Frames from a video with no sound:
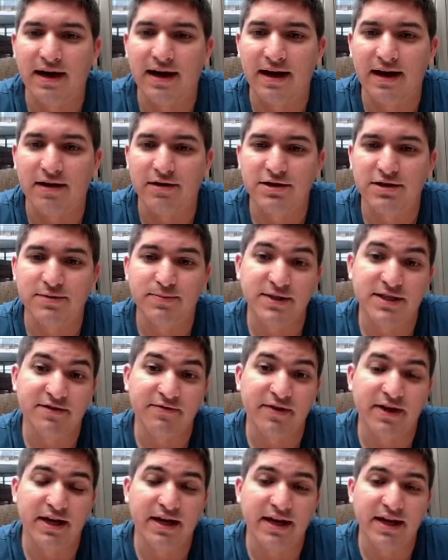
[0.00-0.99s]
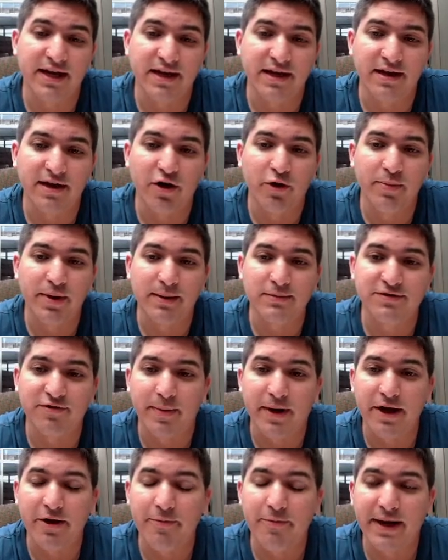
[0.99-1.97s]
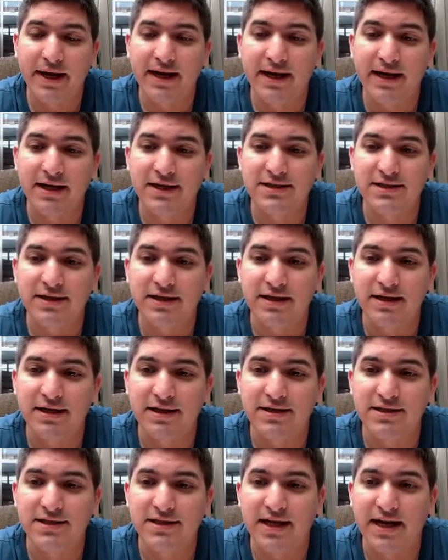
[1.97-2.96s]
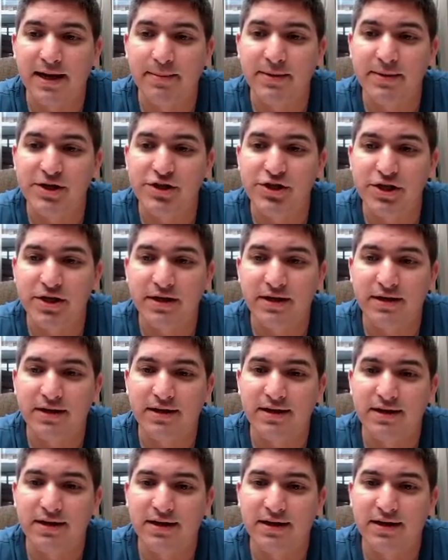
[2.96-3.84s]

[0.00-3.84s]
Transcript: specifically OPMs for biomagnetic studies and MEG.